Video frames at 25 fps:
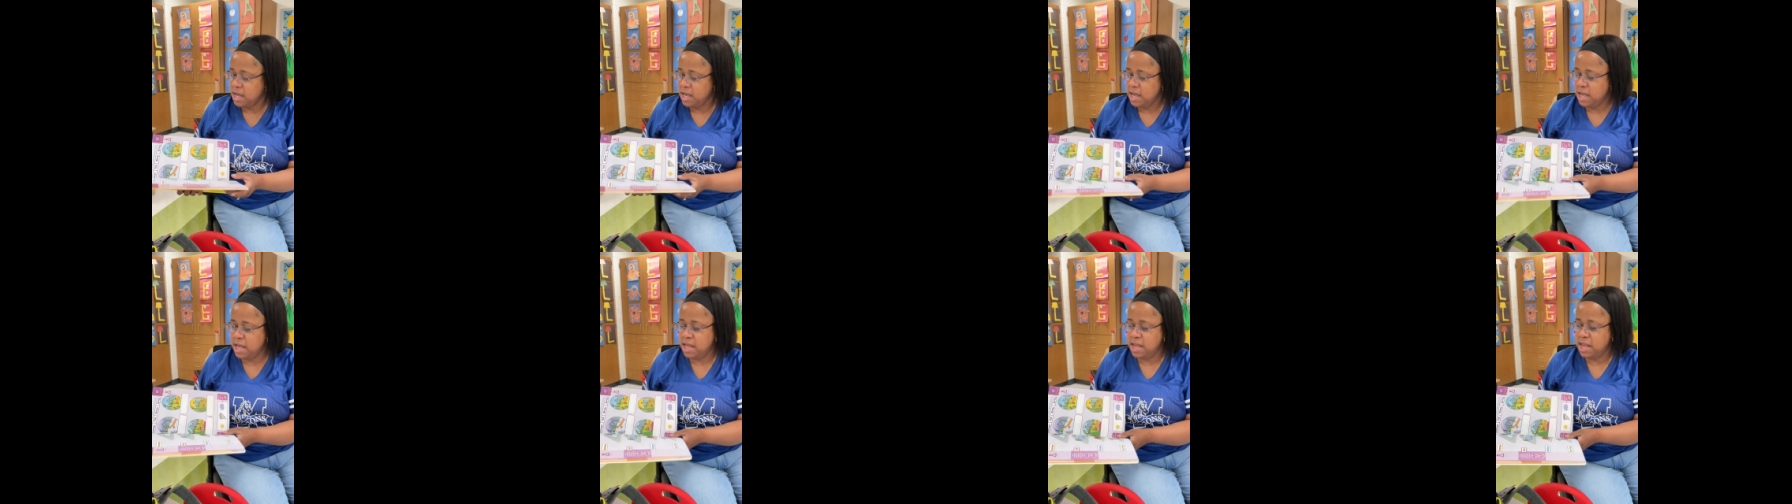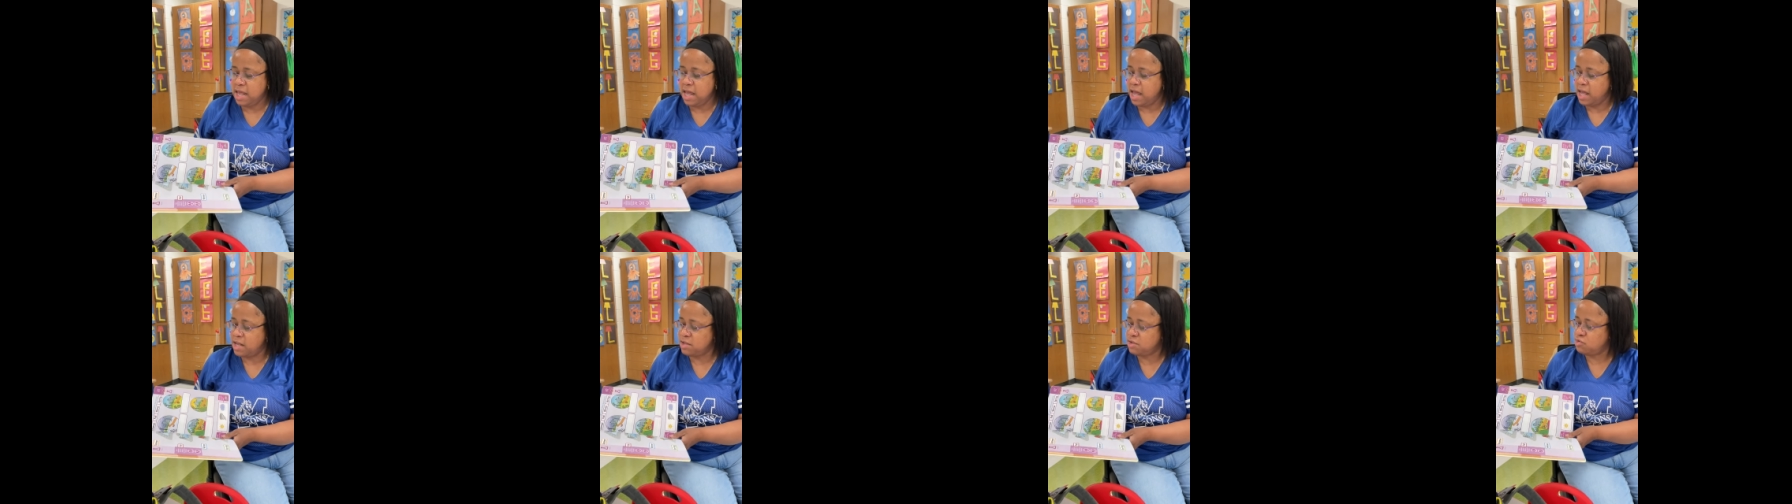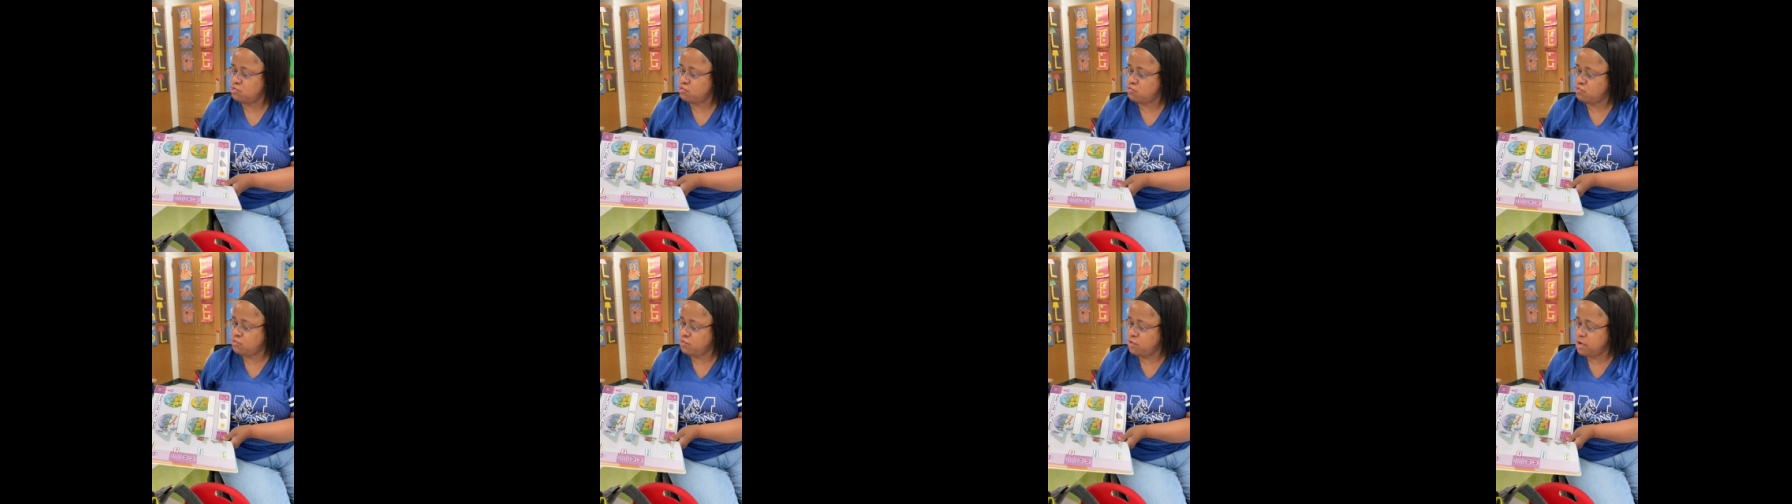it has
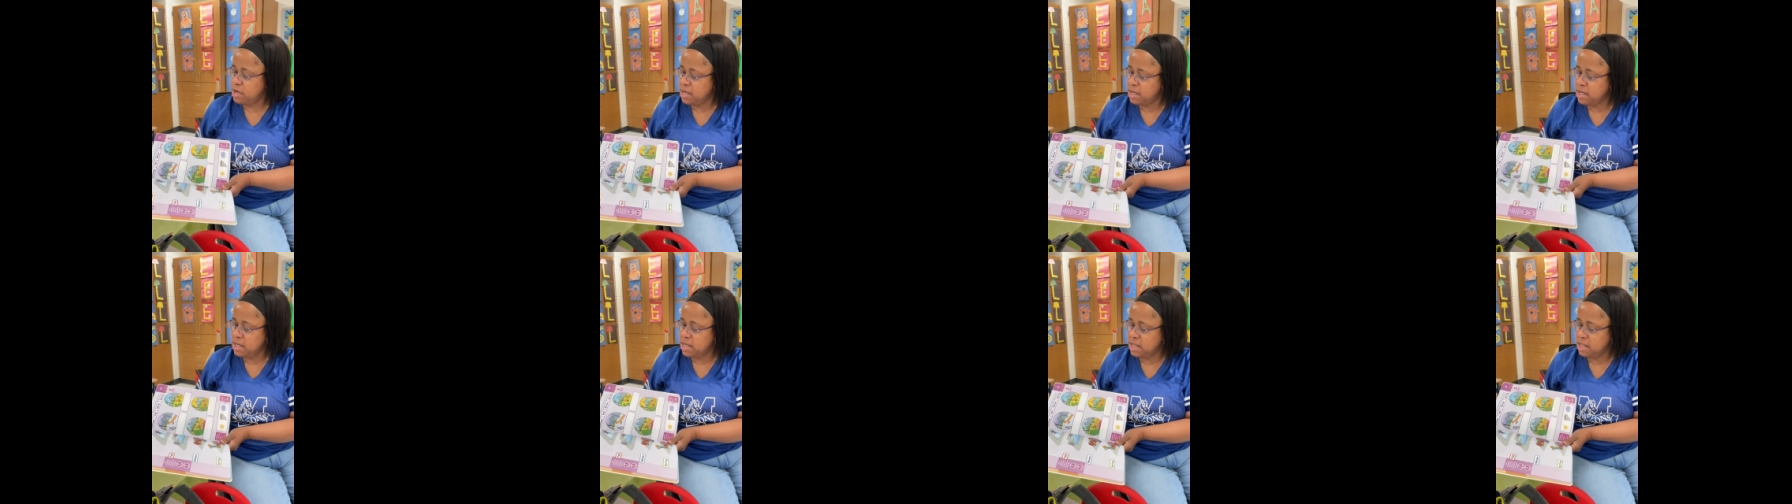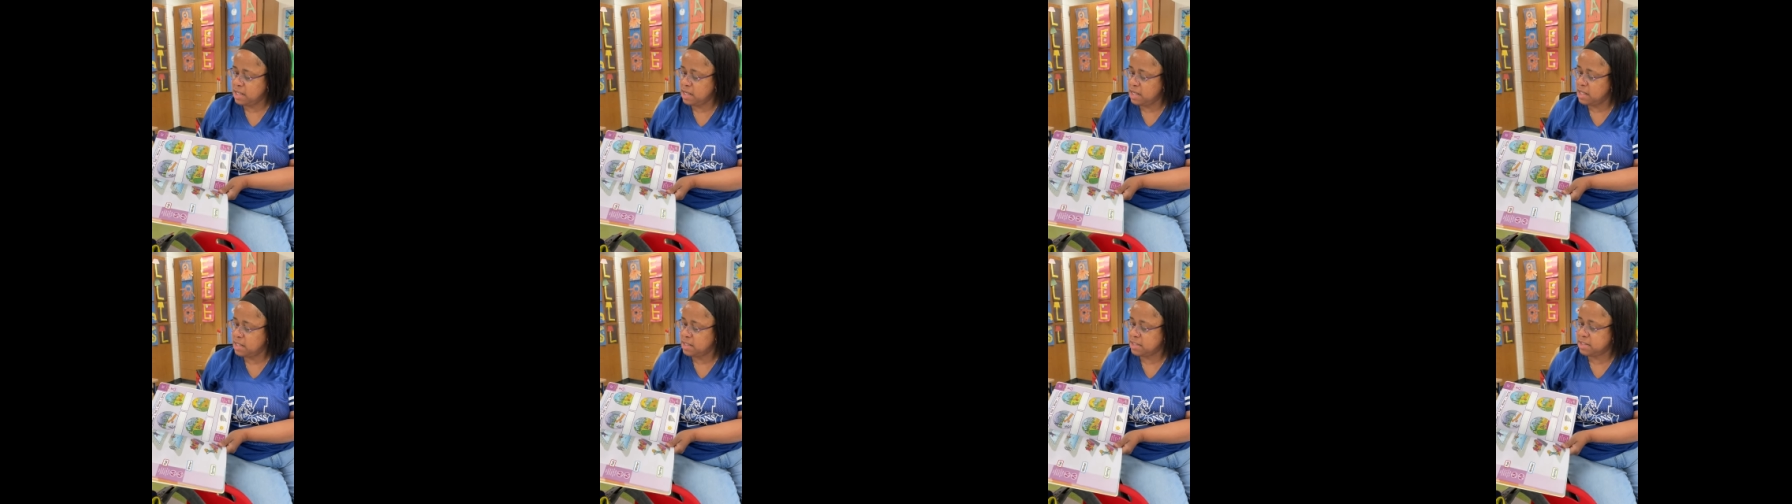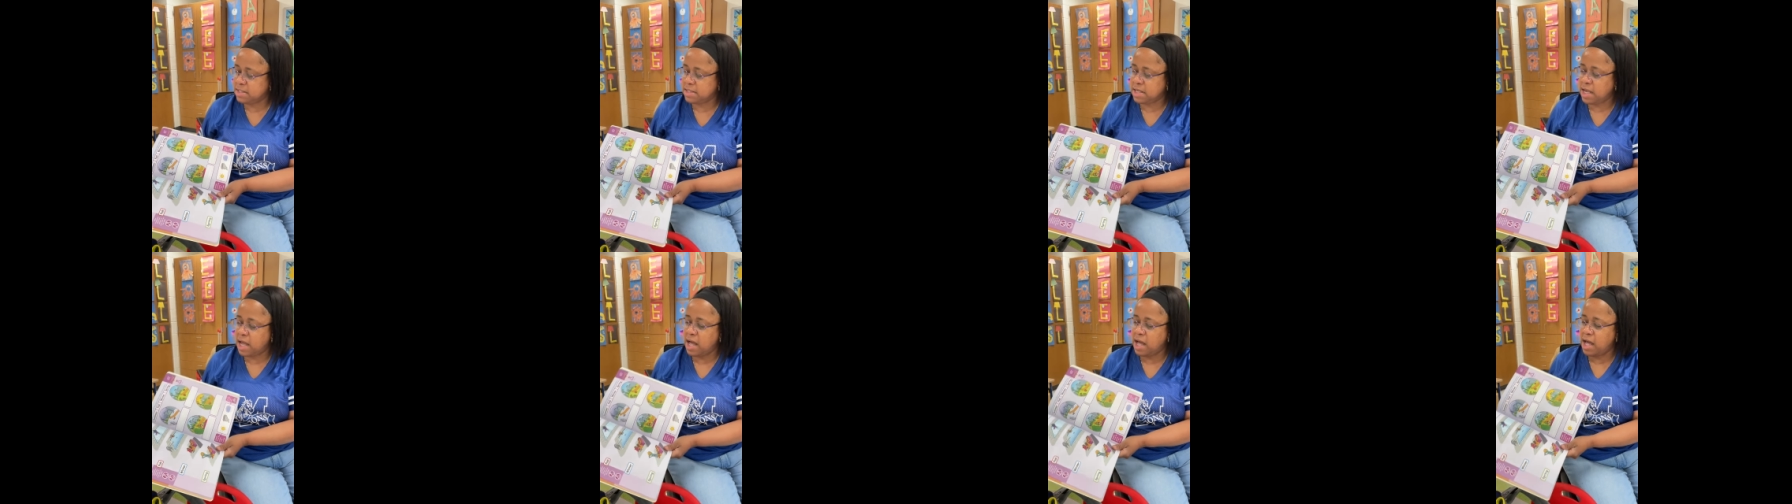reading
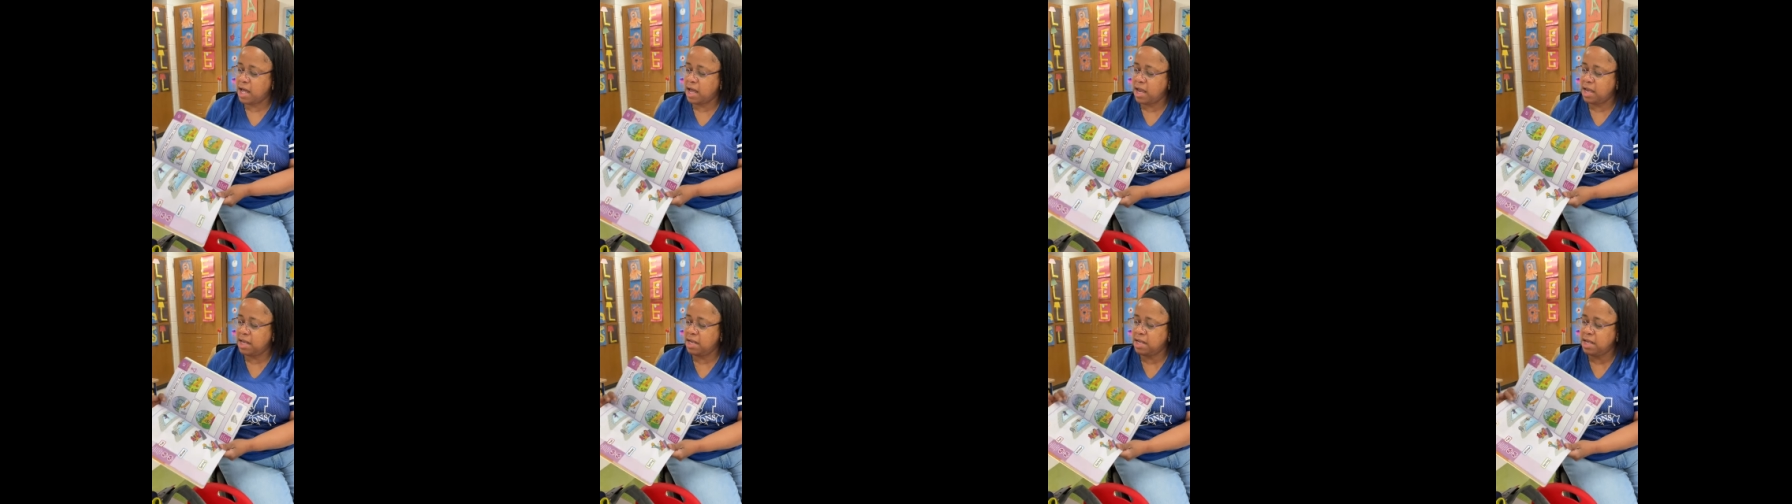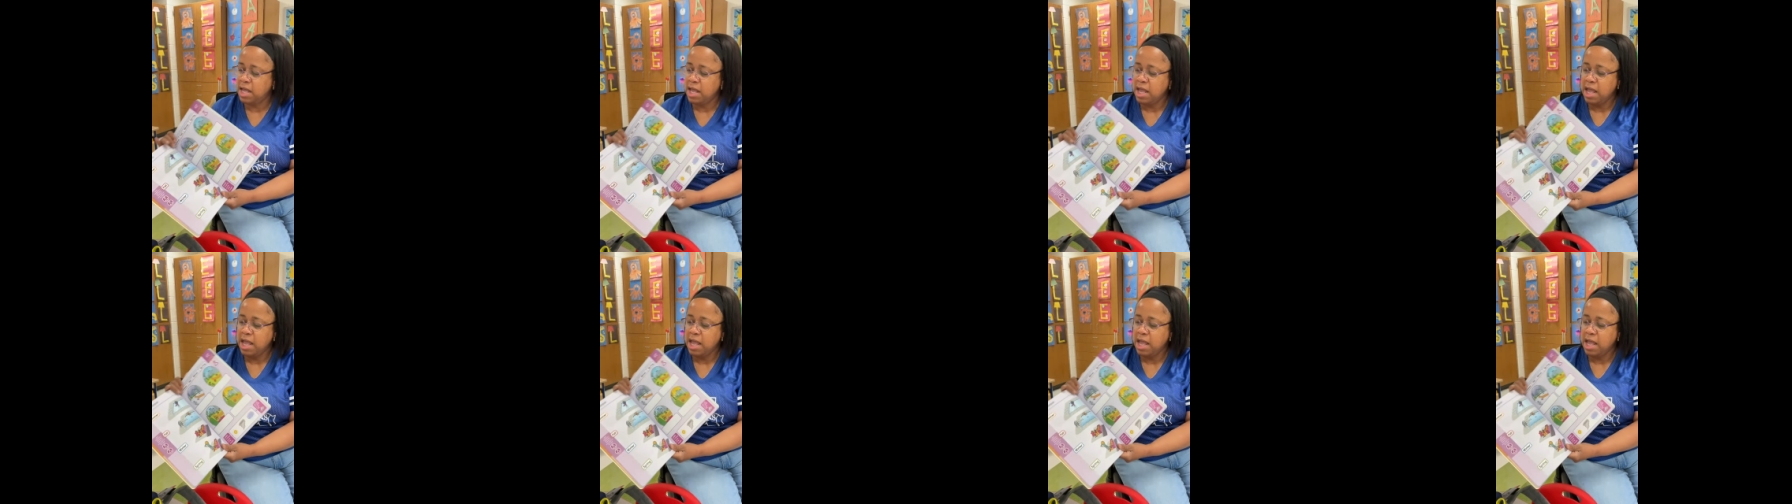inside,